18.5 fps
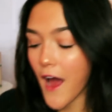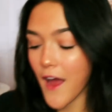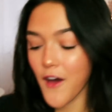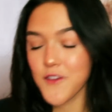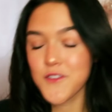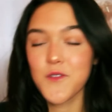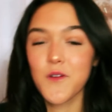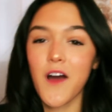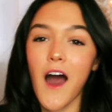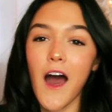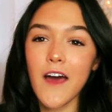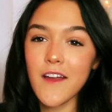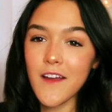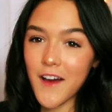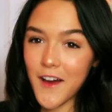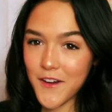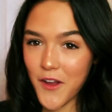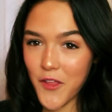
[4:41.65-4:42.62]
I also got
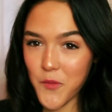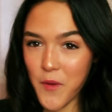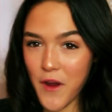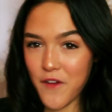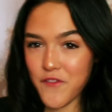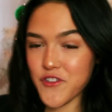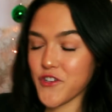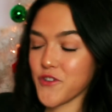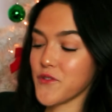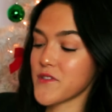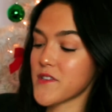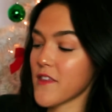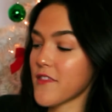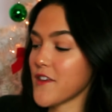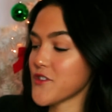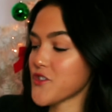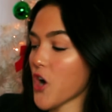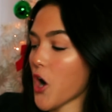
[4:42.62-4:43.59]
another pair of shoes.
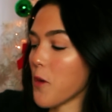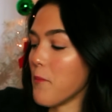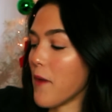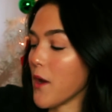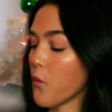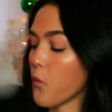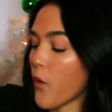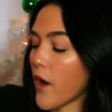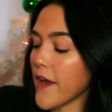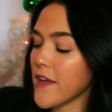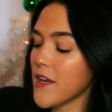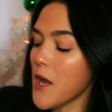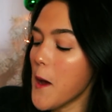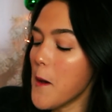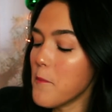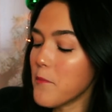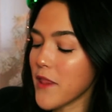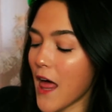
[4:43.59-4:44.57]
These are my white
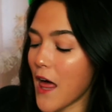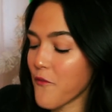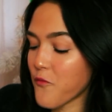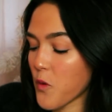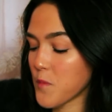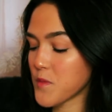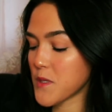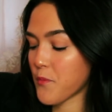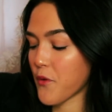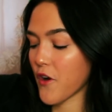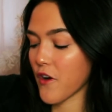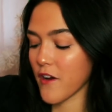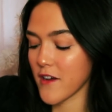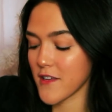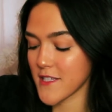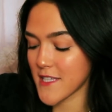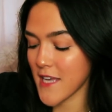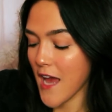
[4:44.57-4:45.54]
platform
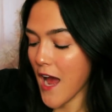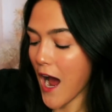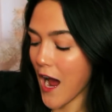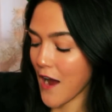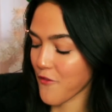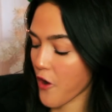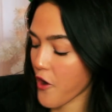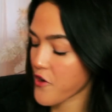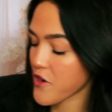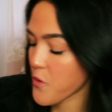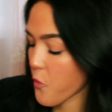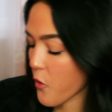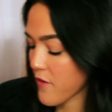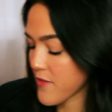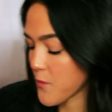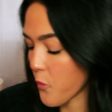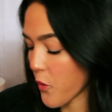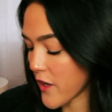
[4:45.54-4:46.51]
Supergas. I've already
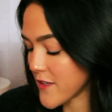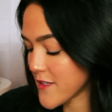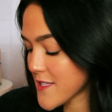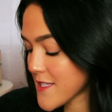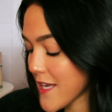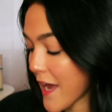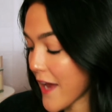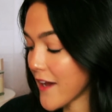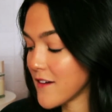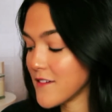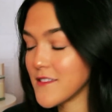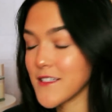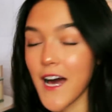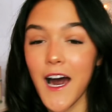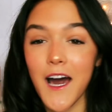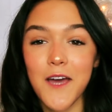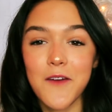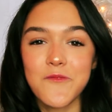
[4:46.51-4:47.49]
worn them once, and
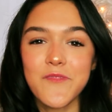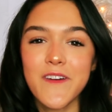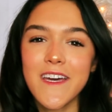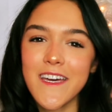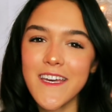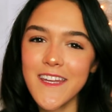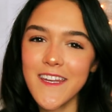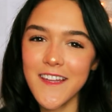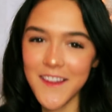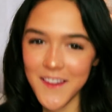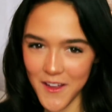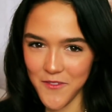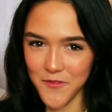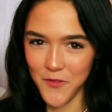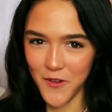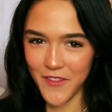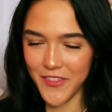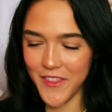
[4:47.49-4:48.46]
I'm in
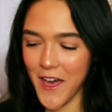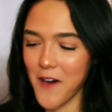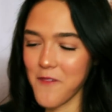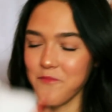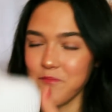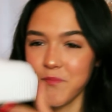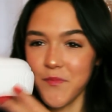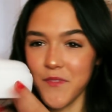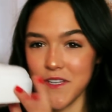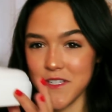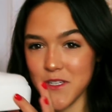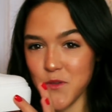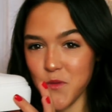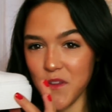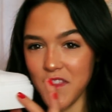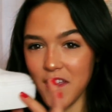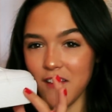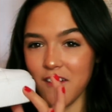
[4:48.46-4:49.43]
love with them. This is
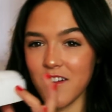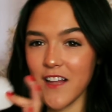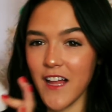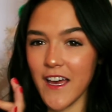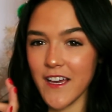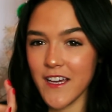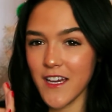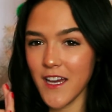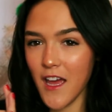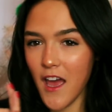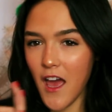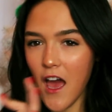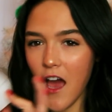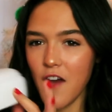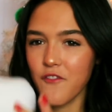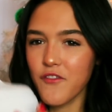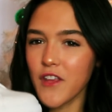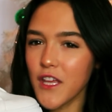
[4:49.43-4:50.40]
what they look like.
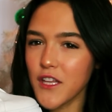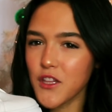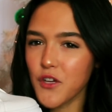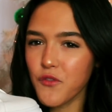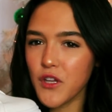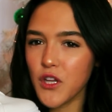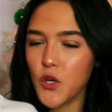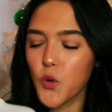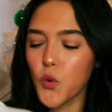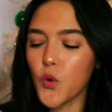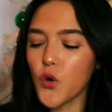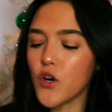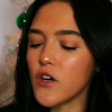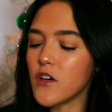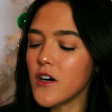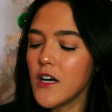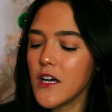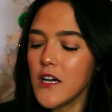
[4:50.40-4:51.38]
I feel like they're really
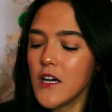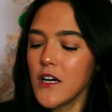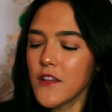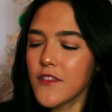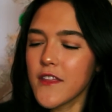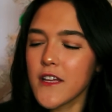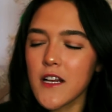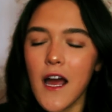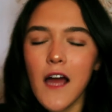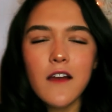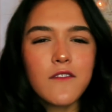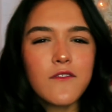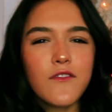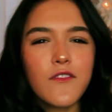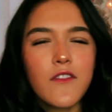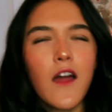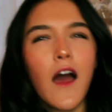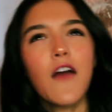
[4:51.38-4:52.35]
cool. They kind of,
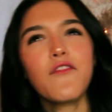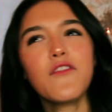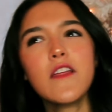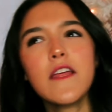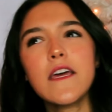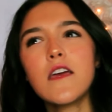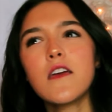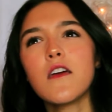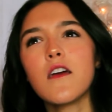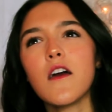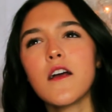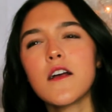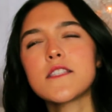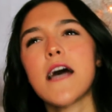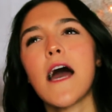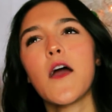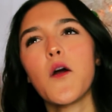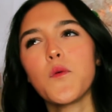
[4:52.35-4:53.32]
I feel like,
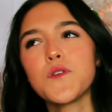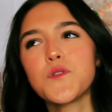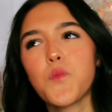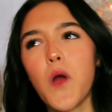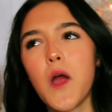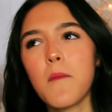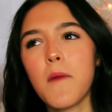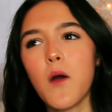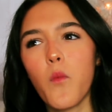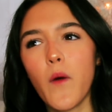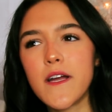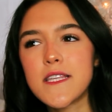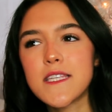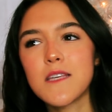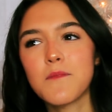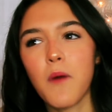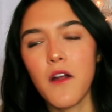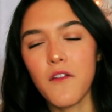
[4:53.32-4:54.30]
because I always wear my white
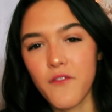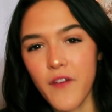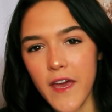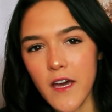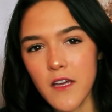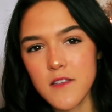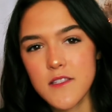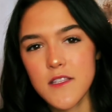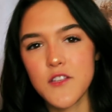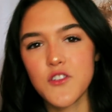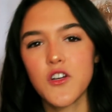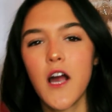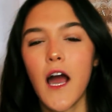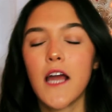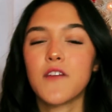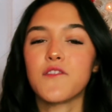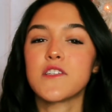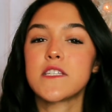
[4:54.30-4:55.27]
slip-on Vans, these are
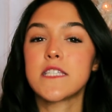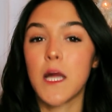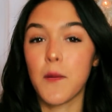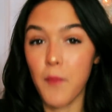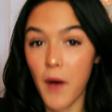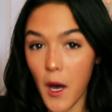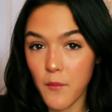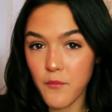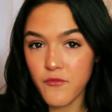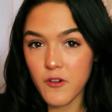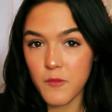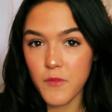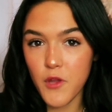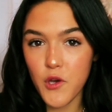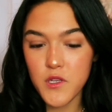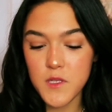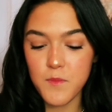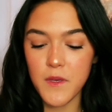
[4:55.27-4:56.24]
kind of a step up from
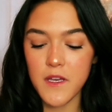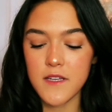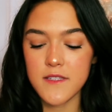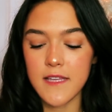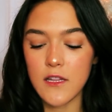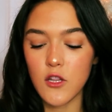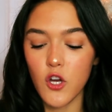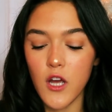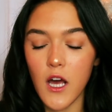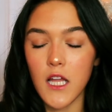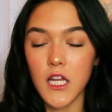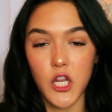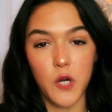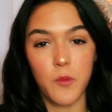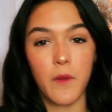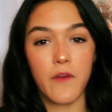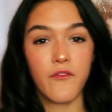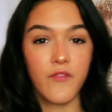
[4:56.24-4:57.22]
those because they look a
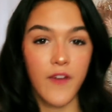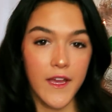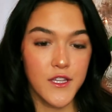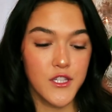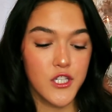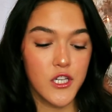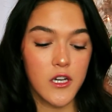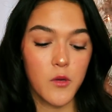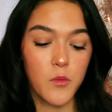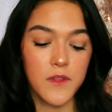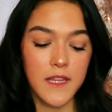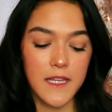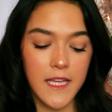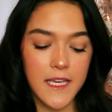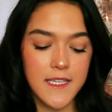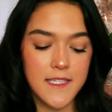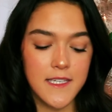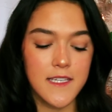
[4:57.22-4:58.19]
little bit fancier with the
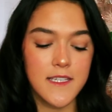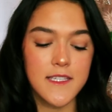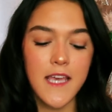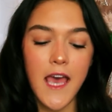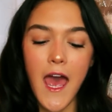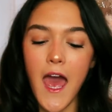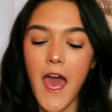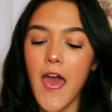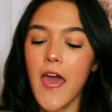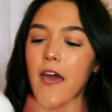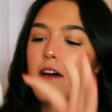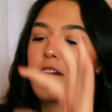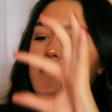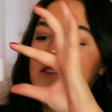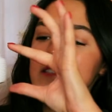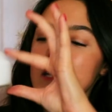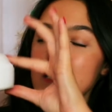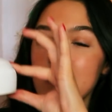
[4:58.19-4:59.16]
laces,
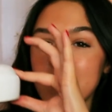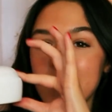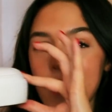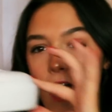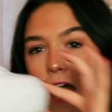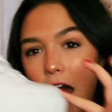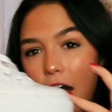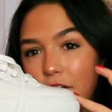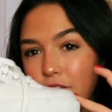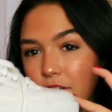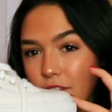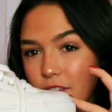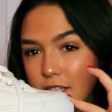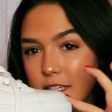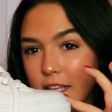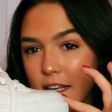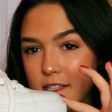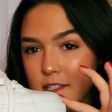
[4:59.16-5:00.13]
and they have
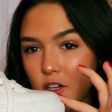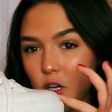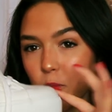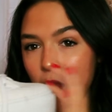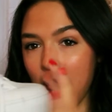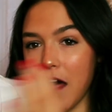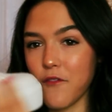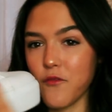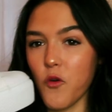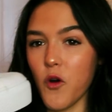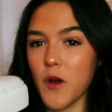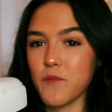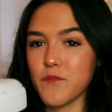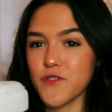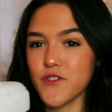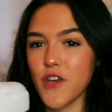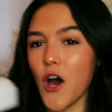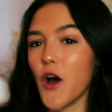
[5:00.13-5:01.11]
this nice little
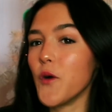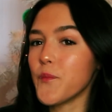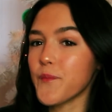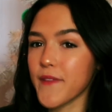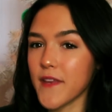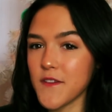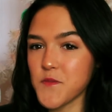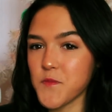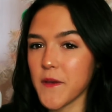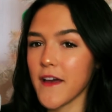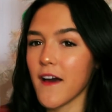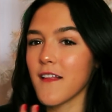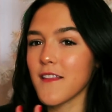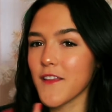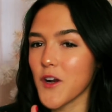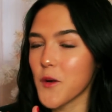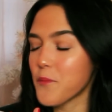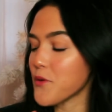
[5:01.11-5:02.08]
platform, so it gives me a
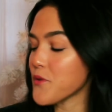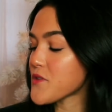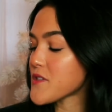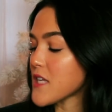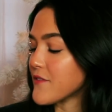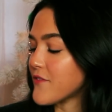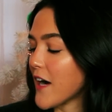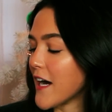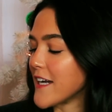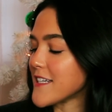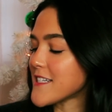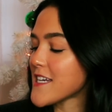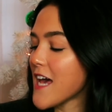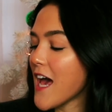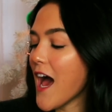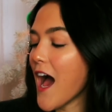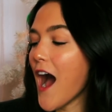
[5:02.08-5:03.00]
little boost of height.